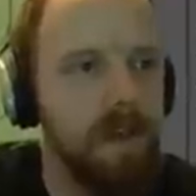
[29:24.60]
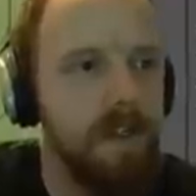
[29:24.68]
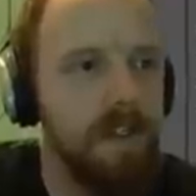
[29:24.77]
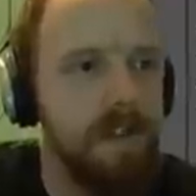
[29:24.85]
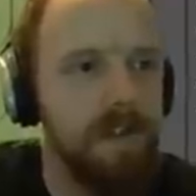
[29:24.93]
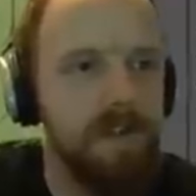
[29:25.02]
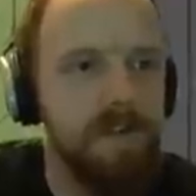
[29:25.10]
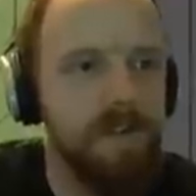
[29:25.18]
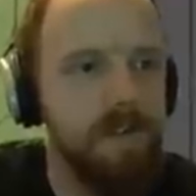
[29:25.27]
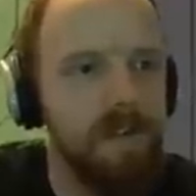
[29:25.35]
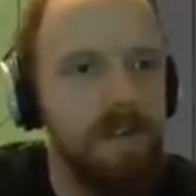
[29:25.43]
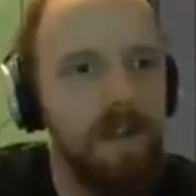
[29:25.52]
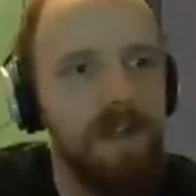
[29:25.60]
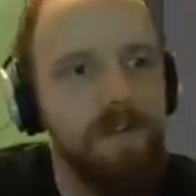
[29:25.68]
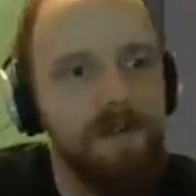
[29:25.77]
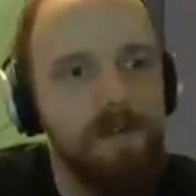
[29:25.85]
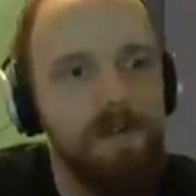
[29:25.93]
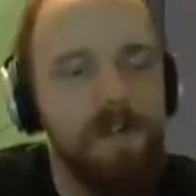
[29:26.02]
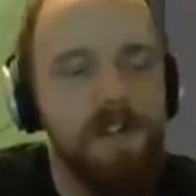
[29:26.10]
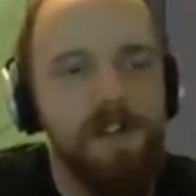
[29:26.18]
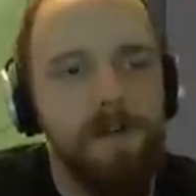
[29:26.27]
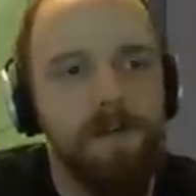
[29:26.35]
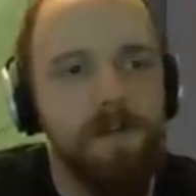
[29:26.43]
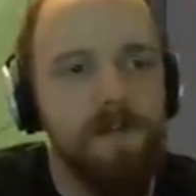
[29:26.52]
Now this is very
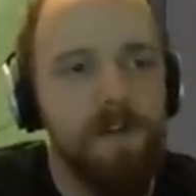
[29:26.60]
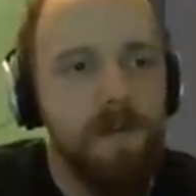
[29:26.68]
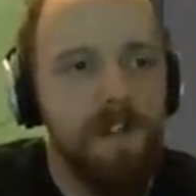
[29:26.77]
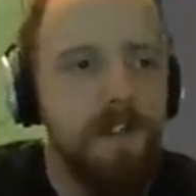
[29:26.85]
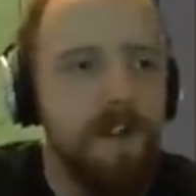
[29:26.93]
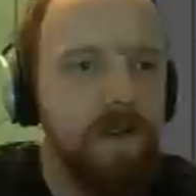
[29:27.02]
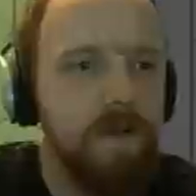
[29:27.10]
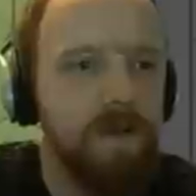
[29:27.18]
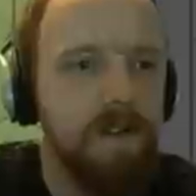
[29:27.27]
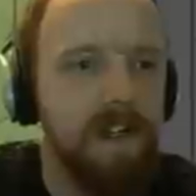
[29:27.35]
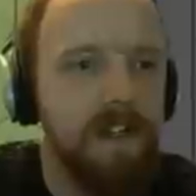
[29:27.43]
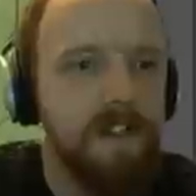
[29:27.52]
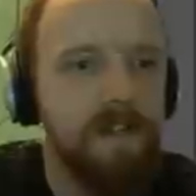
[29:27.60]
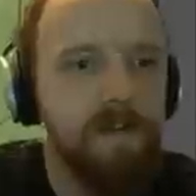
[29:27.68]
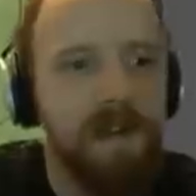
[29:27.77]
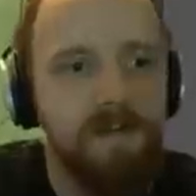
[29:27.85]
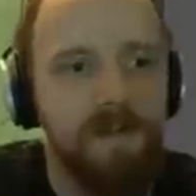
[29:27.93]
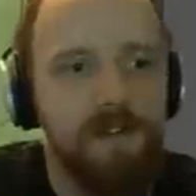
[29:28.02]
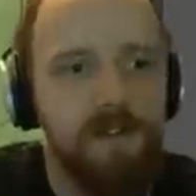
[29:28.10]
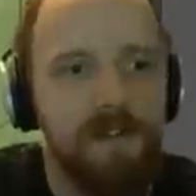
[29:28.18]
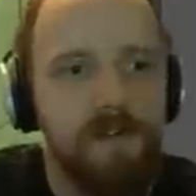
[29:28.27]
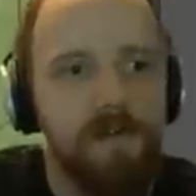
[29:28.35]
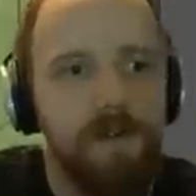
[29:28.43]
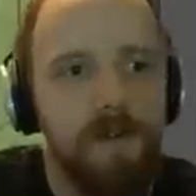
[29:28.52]
time consuming, I know, and doesn't make for
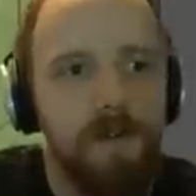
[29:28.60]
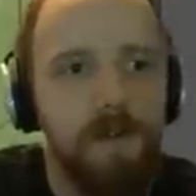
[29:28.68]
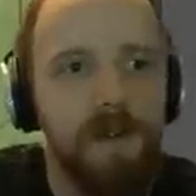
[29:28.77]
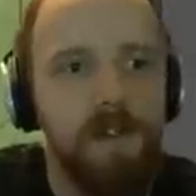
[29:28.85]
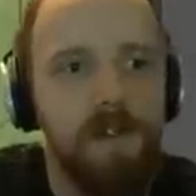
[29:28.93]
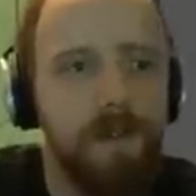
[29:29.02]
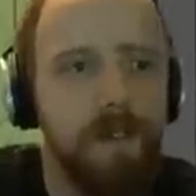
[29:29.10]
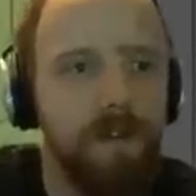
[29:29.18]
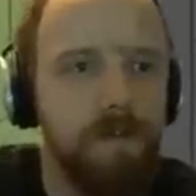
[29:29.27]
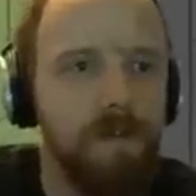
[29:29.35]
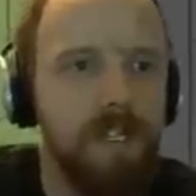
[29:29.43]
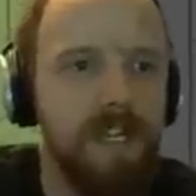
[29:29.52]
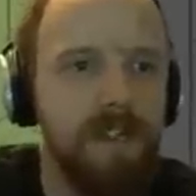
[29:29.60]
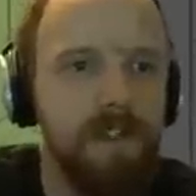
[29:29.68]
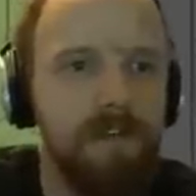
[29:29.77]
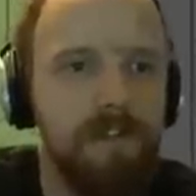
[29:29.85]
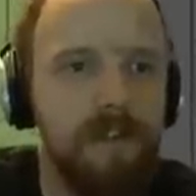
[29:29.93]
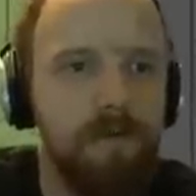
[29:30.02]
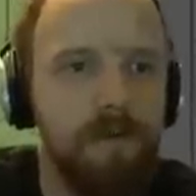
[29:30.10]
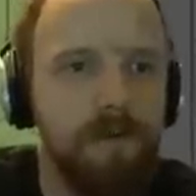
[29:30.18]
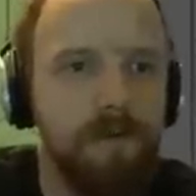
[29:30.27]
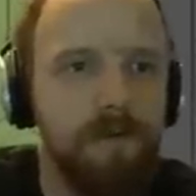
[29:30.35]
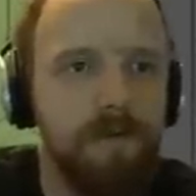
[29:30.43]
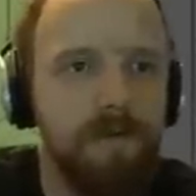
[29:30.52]
interesting viewing, but you, you get the
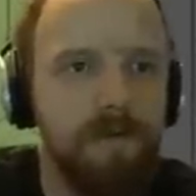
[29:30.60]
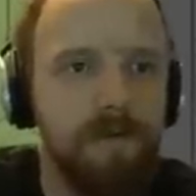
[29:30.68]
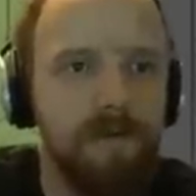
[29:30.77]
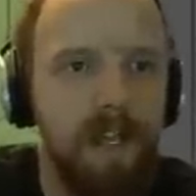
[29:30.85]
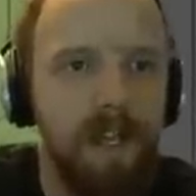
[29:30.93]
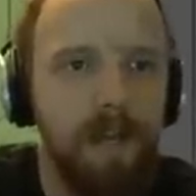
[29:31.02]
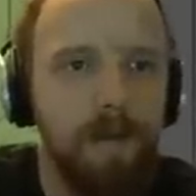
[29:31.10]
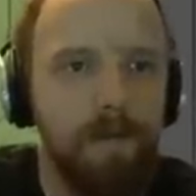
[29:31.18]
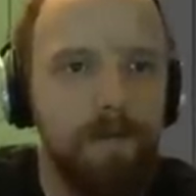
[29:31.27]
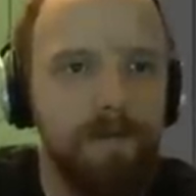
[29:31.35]
general Um,